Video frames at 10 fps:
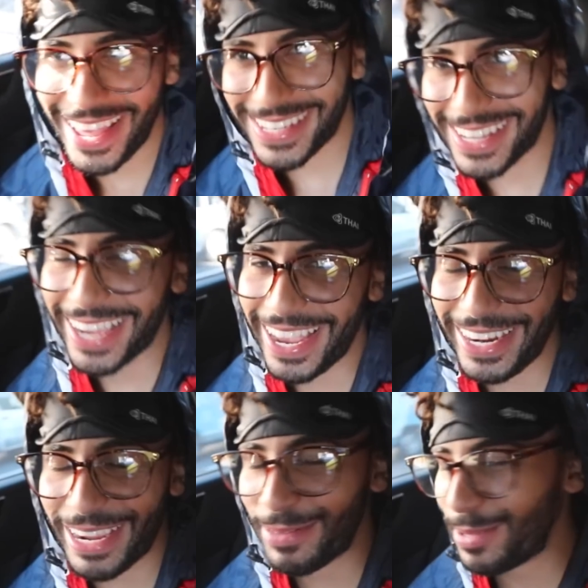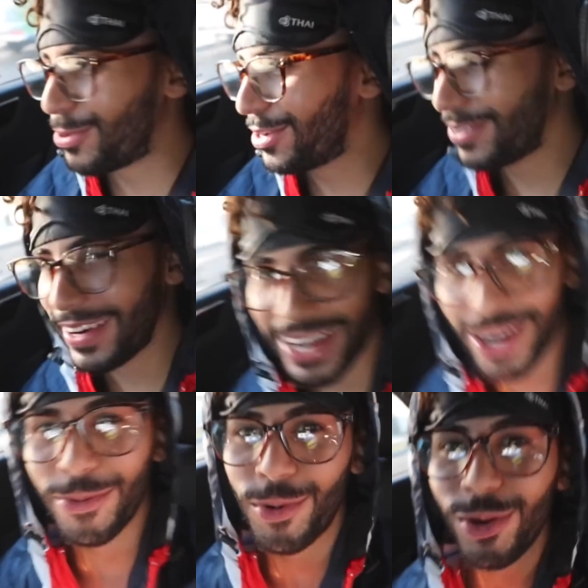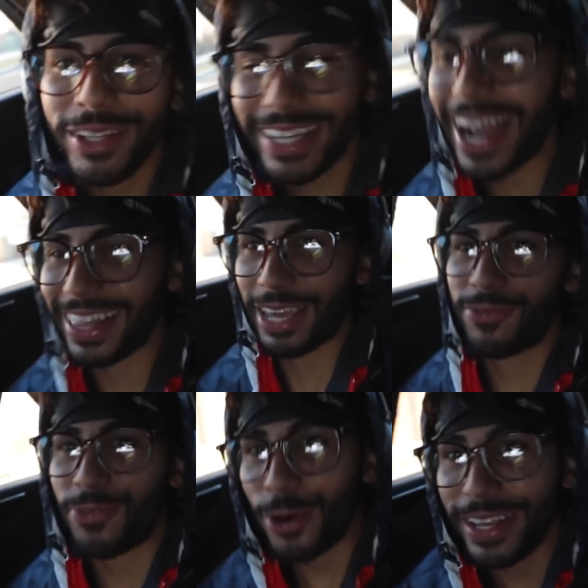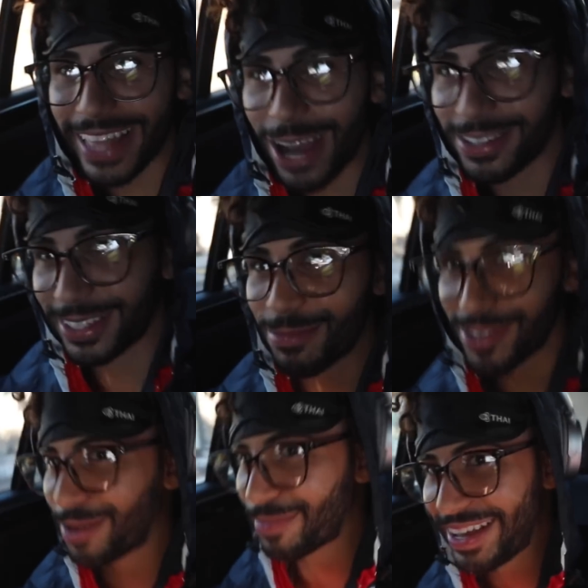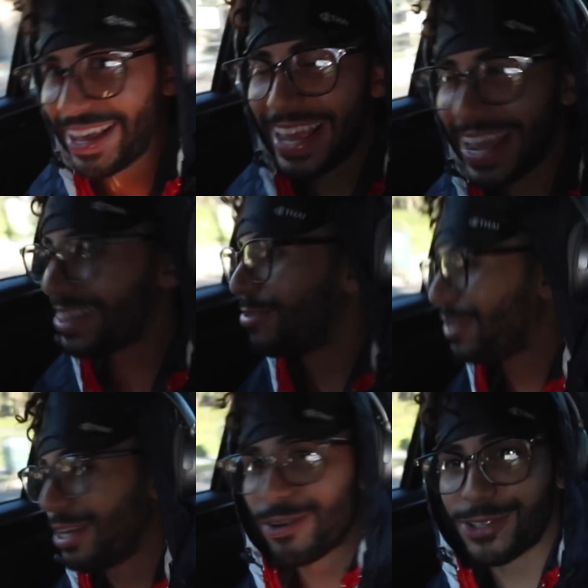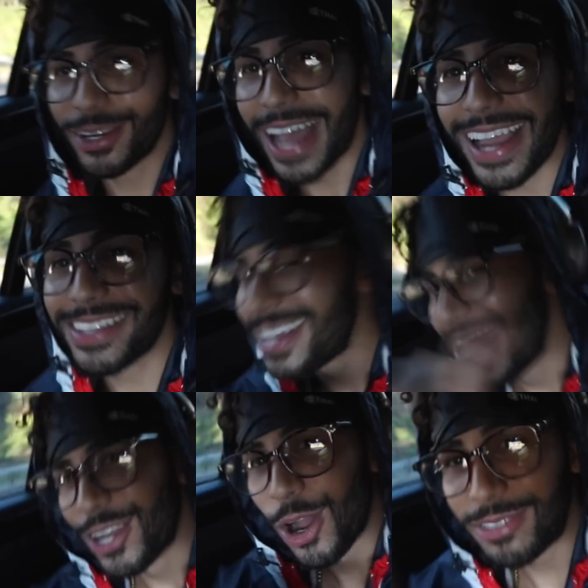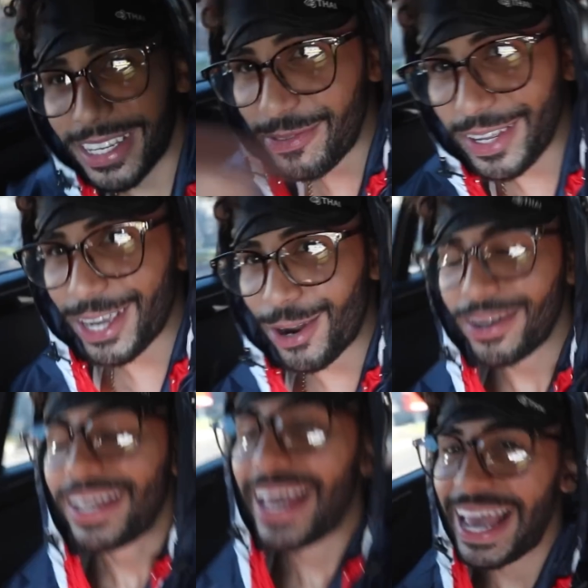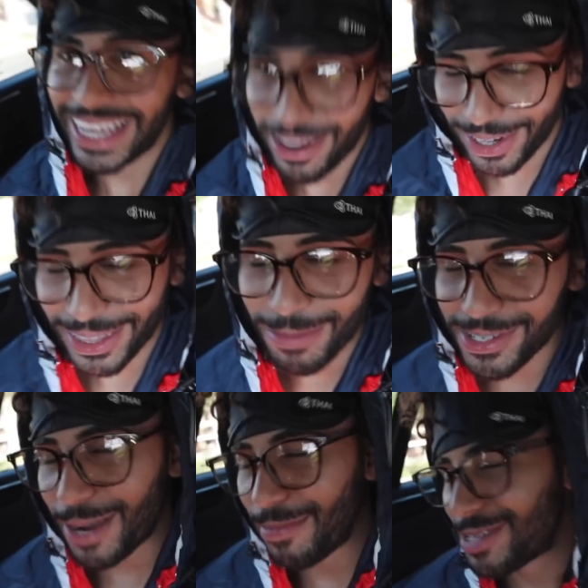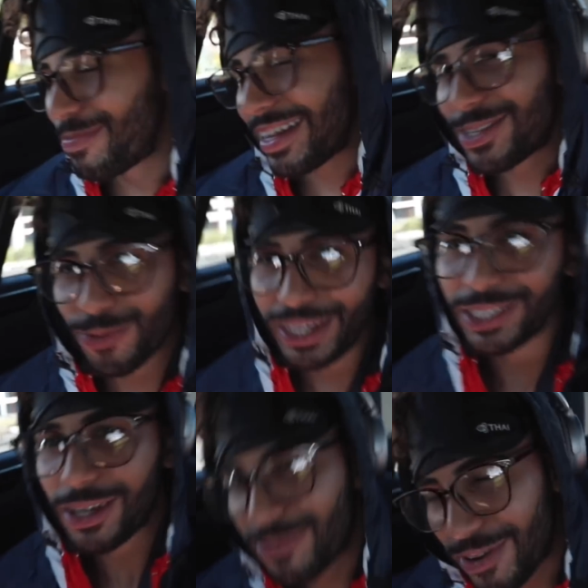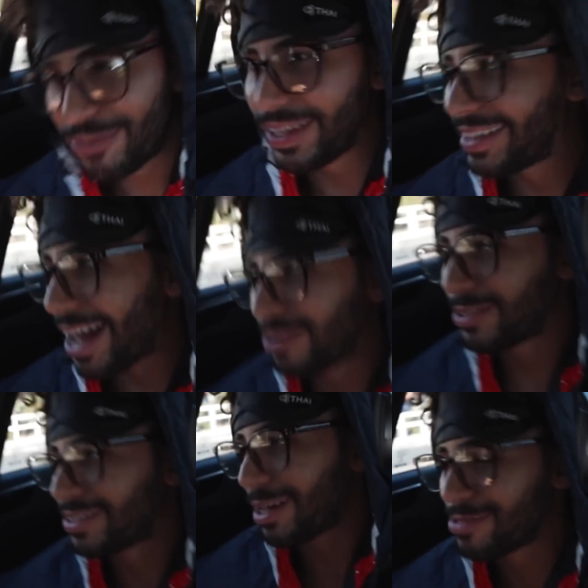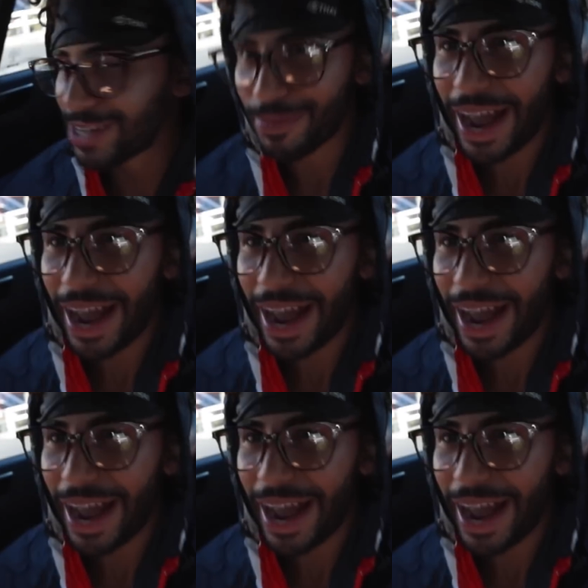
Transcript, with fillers: It's like 8 a.m. in the morning right now. We only got like 40,000 thumbs up in the video. So guys, go to the video and give it a thumbs up. It's about to reach 50,000 thumbs up.